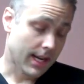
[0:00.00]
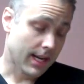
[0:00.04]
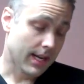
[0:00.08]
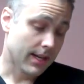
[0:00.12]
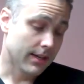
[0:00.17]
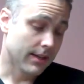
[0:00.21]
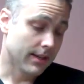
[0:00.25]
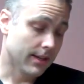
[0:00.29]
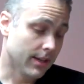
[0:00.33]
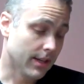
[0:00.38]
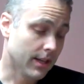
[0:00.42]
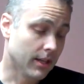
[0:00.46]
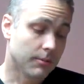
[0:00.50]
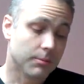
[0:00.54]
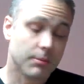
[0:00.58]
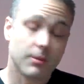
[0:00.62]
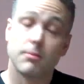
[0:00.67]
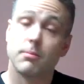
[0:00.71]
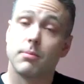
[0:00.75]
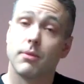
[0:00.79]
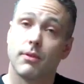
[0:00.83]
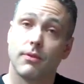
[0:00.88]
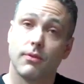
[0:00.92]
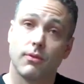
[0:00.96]
and
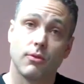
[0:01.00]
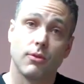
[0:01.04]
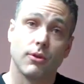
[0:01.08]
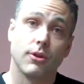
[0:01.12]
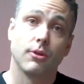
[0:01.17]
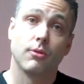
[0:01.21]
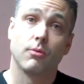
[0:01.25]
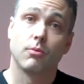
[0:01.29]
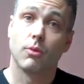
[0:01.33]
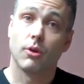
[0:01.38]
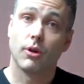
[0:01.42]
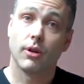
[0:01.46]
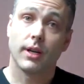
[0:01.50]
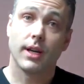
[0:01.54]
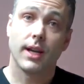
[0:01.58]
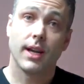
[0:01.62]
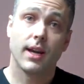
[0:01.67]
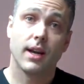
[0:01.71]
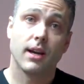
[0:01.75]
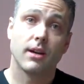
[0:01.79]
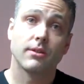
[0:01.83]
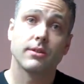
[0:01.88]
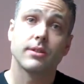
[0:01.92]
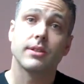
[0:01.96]
help you before your
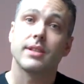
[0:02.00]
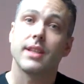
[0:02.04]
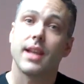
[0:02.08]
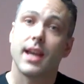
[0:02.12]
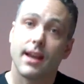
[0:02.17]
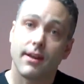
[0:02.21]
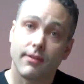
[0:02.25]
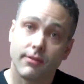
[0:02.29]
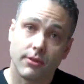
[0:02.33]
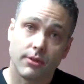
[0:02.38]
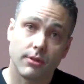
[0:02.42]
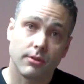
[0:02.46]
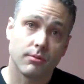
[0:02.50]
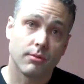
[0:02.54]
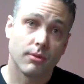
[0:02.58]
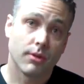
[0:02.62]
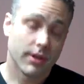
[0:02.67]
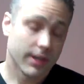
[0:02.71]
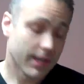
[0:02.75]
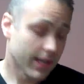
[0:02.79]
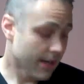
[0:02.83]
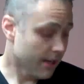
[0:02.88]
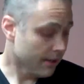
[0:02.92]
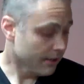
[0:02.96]
workouts, after the
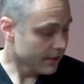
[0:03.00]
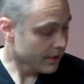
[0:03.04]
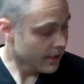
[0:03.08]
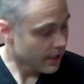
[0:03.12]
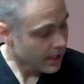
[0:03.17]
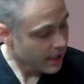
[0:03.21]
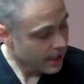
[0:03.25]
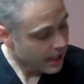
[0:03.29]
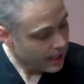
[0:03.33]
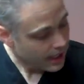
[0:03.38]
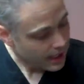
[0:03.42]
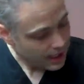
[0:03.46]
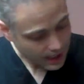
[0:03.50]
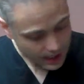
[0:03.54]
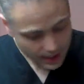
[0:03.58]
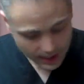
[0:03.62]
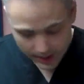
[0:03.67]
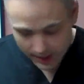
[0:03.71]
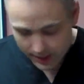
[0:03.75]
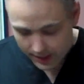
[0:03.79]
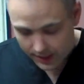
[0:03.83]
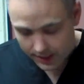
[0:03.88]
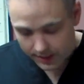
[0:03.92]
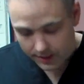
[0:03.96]
workouts.
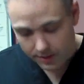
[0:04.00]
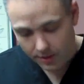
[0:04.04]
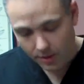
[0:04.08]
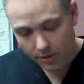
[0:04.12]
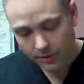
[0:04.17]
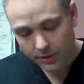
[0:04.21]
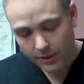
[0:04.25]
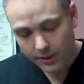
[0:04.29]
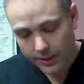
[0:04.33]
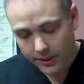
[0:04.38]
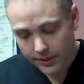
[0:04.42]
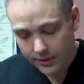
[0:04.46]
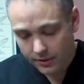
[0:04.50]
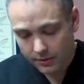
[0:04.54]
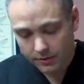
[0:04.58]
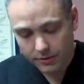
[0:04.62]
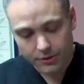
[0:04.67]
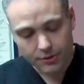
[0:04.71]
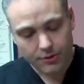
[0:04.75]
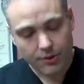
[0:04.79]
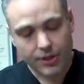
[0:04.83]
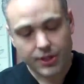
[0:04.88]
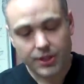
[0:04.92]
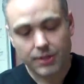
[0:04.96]
And all you need is
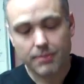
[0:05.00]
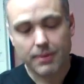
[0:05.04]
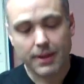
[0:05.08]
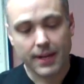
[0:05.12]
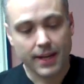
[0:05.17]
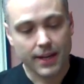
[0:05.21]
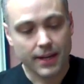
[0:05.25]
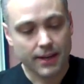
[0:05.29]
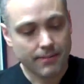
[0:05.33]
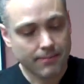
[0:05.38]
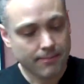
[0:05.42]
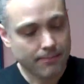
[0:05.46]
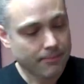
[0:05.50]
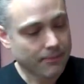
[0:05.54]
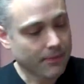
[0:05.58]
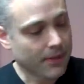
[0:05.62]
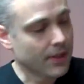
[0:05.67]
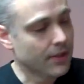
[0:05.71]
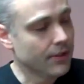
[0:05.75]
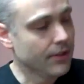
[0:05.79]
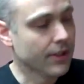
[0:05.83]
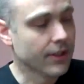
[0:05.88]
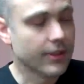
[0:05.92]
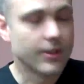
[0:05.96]
a little stretchy band.
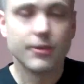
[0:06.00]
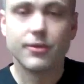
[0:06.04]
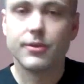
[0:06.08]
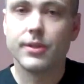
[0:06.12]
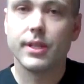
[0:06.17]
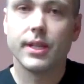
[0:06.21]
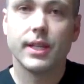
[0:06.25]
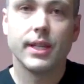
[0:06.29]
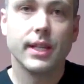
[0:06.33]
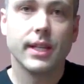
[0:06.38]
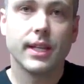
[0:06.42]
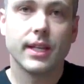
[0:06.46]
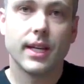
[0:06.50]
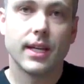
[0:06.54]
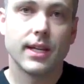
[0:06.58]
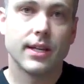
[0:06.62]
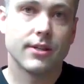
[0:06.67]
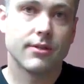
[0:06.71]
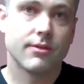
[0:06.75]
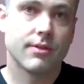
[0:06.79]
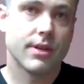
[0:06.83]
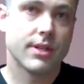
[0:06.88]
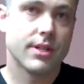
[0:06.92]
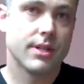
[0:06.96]
And you can use any
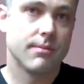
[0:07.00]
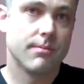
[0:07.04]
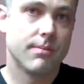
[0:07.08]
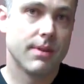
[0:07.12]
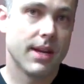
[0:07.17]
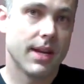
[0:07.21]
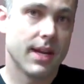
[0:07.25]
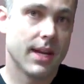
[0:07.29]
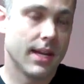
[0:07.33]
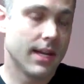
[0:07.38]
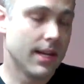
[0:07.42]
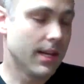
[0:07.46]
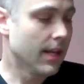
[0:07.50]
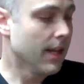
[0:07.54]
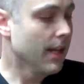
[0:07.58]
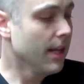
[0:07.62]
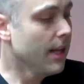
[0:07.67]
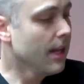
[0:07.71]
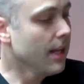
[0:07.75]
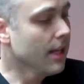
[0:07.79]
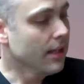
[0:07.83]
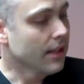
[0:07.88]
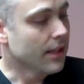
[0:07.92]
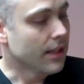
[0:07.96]
kind of stretchy
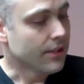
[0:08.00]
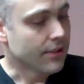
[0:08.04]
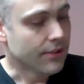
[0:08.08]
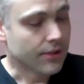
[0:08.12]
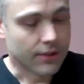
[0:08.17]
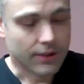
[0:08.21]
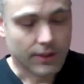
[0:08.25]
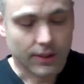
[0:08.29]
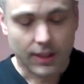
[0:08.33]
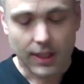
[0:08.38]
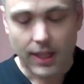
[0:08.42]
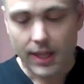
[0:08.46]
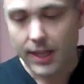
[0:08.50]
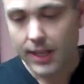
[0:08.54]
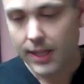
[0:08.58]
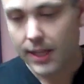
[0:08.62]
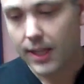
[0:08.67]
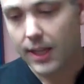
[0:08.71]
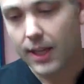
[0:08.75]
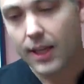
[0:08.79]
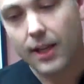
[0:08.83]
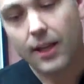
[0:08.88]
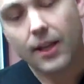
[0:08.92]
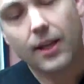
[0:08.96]
band that you
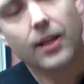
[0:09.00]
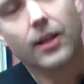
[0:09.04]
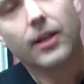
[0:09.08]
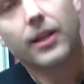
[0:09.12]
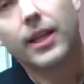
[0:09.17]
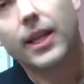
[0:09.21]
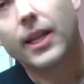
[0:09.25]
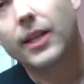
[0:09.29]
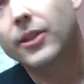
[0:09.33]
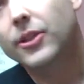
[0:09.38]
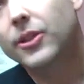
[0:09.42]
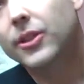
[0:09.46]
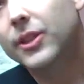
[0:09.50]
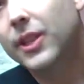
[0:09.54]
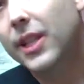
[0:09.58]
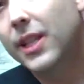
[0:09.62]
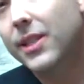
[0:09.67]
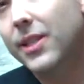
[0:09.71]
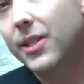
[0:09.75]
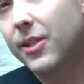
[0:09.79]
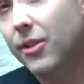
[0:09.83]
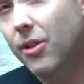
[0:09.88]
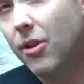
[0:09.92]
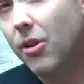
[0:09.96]
like. The
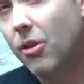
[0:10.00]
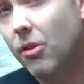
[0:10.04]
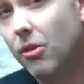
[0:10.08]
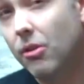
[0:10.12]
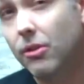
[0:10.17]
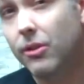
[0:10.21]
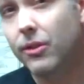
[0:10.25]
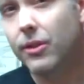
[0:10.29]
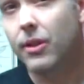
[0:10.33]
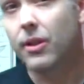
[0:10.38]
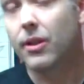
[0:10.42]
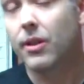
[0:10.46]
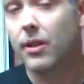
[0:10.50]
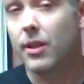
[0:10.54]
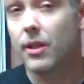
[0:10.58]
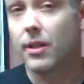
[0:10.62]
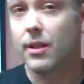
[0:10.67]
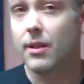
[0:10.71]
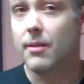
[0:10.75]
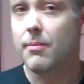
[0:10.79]
exercise is called